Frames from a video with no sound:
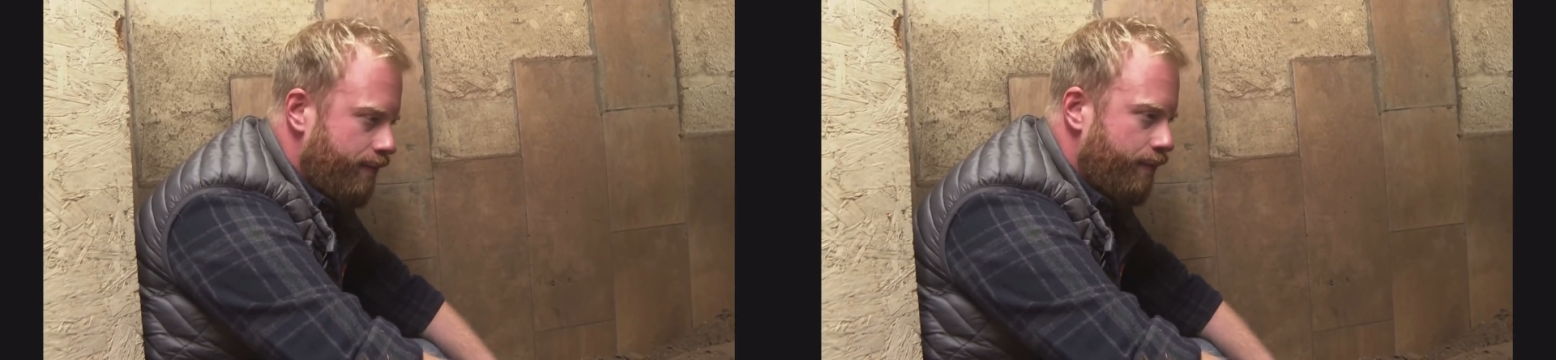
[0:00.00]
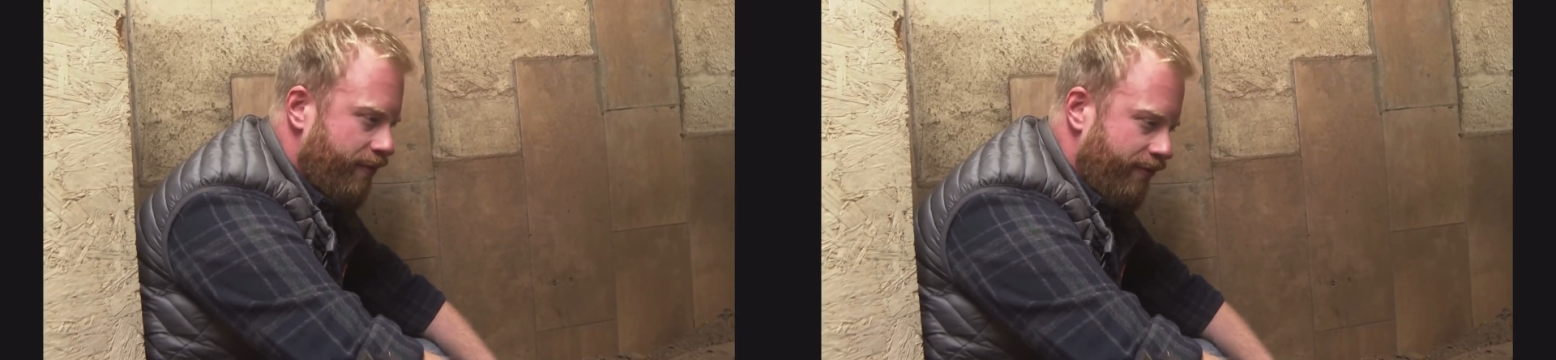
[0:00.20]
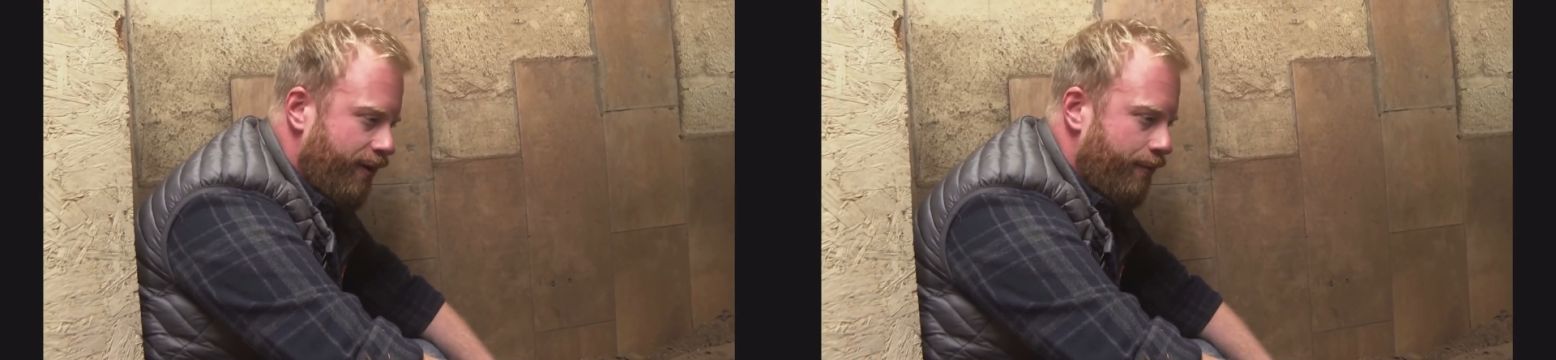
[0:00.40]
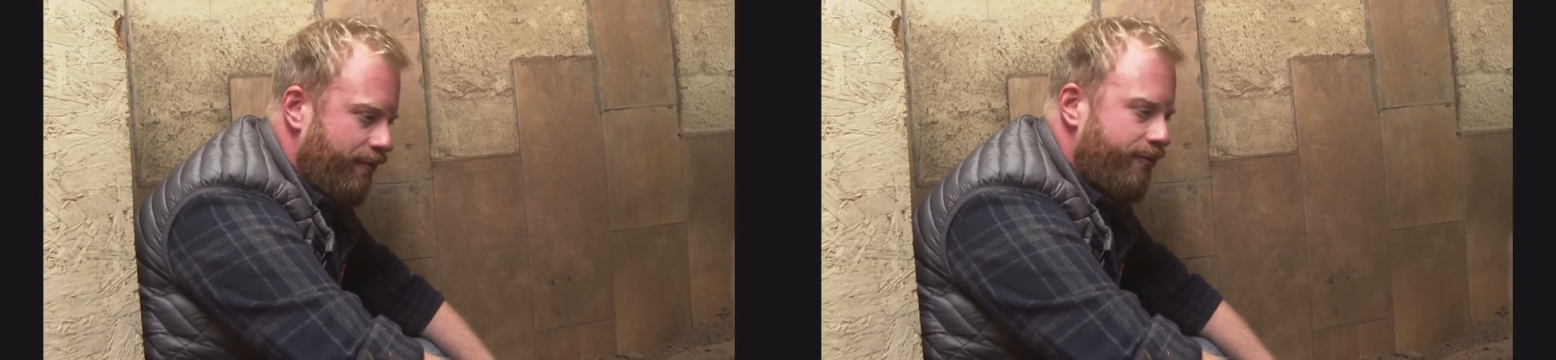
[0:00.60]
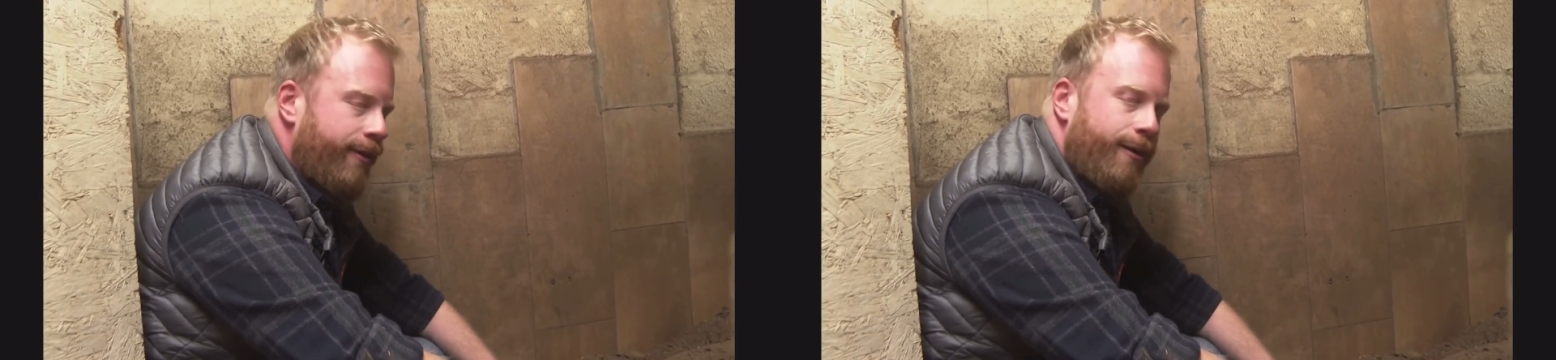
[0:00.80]
think
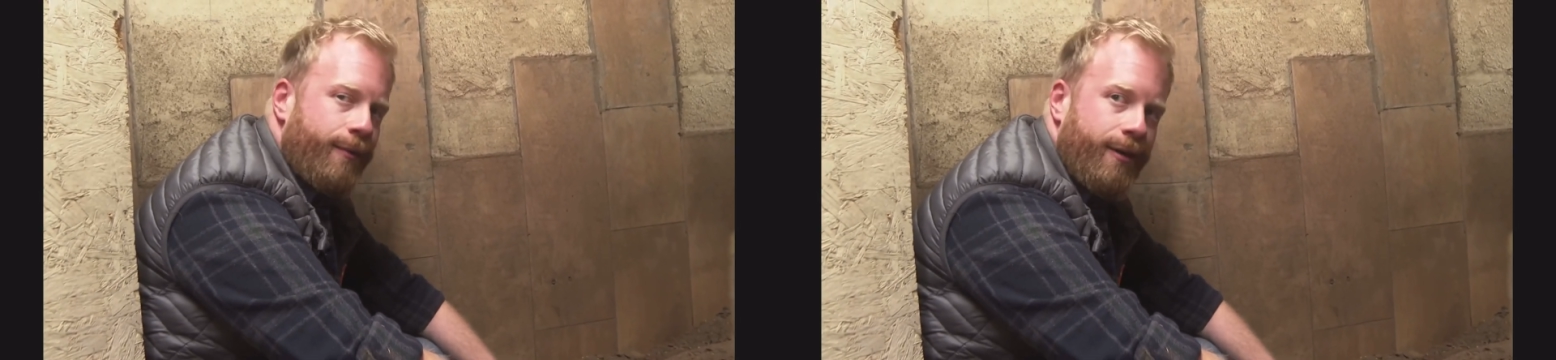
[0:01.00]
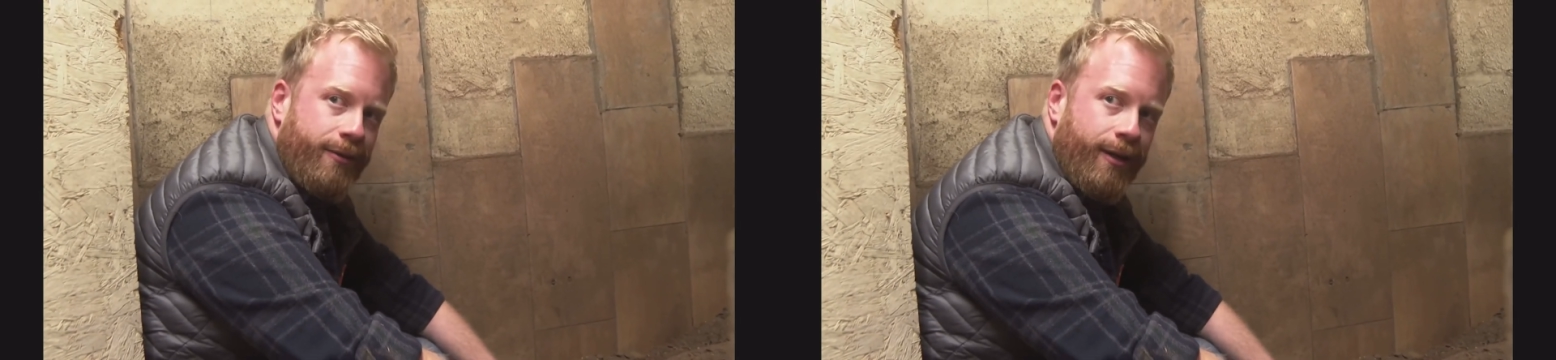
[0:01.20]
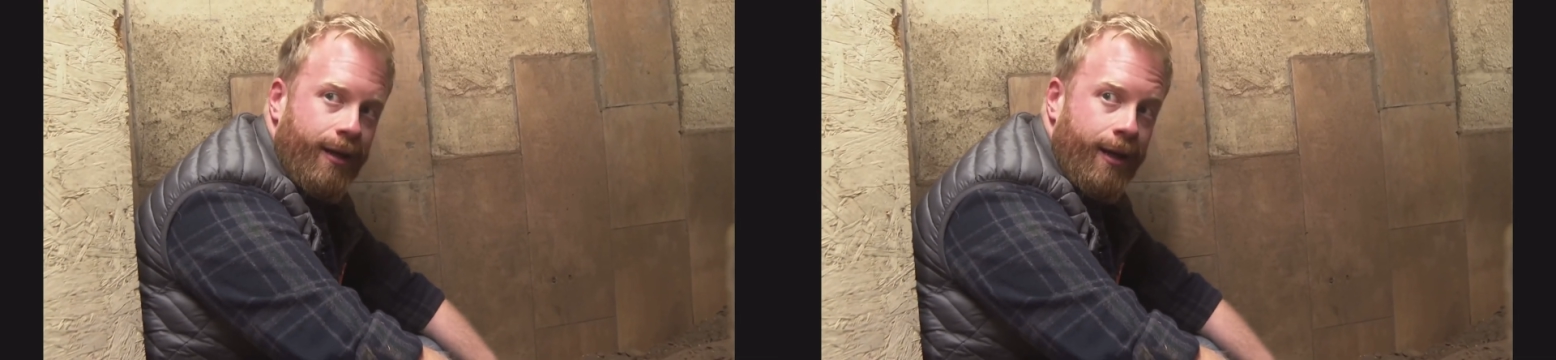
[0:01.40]
we've finally worked out